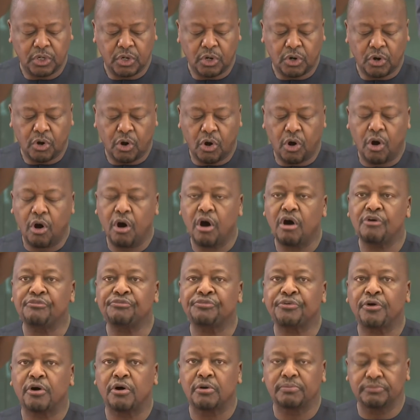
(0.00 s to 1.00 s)
All
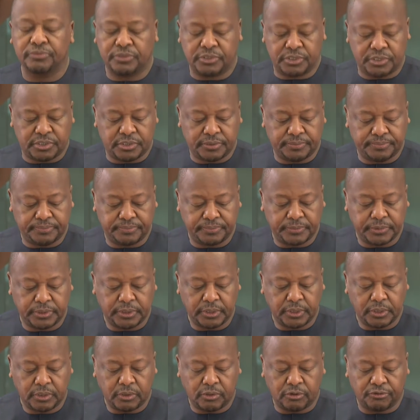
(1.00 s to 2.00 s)
forms
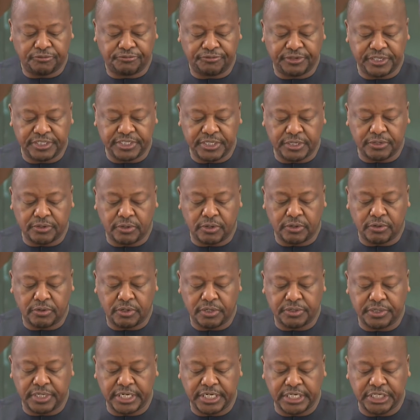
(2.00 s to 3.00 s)
of physical
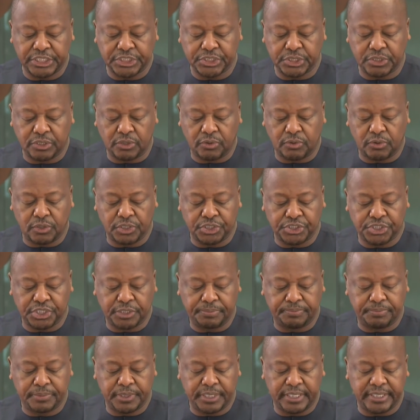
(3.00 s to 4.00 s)
congregational
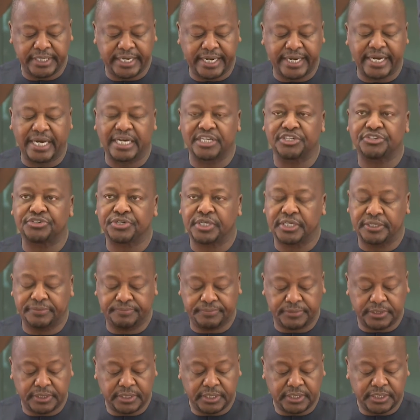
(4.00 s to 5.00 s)
worship in the country,
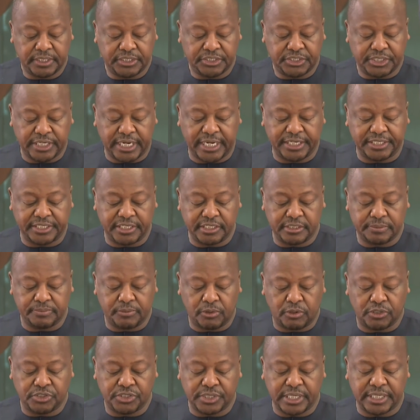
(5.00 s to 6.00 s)
churches,
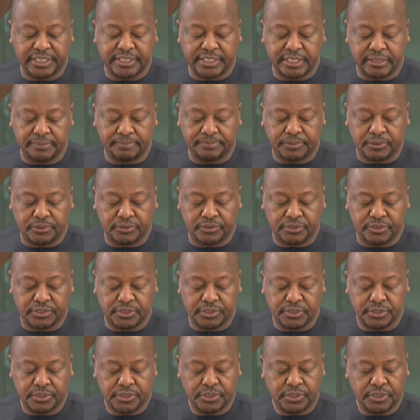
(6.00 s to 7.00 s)
mosques, and
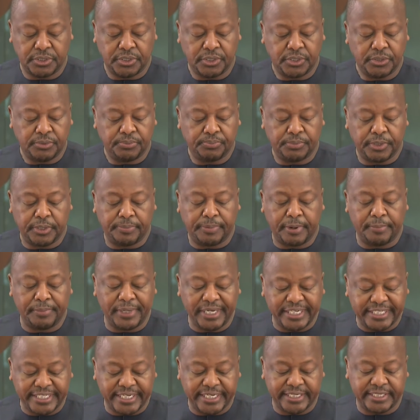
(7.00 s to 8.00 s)
temples, be
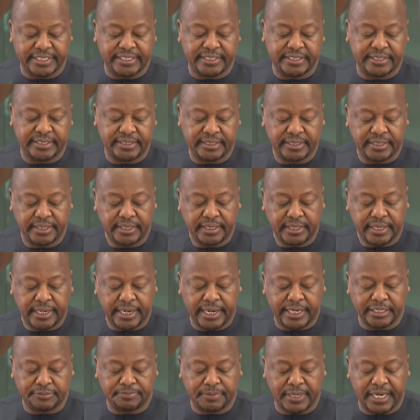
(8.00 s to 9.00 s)
permitted
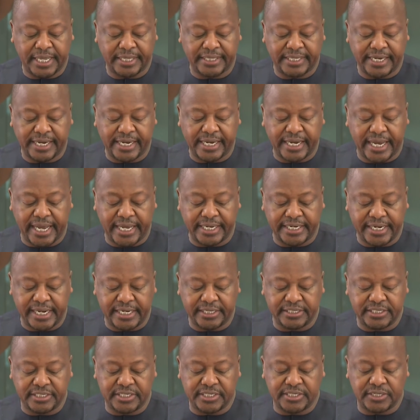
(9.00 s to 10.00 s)
as per the
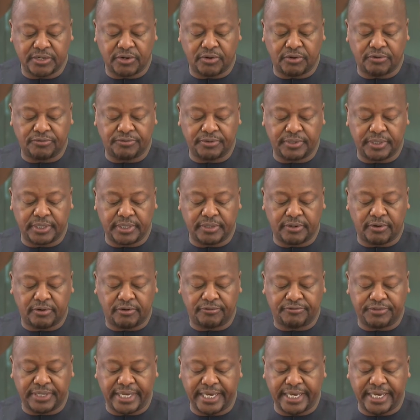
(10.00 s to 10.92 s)
guidance of the